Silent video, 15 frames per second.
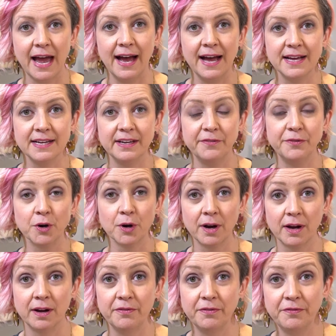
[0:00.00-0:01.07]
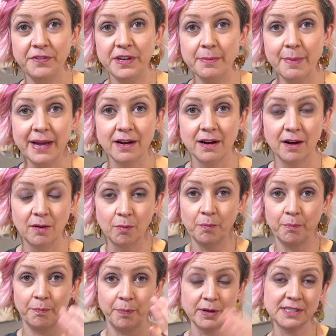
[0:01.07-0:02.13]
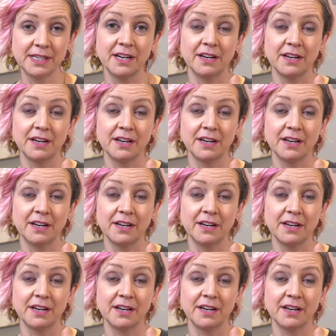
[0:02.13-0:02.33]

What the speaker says: if you're a person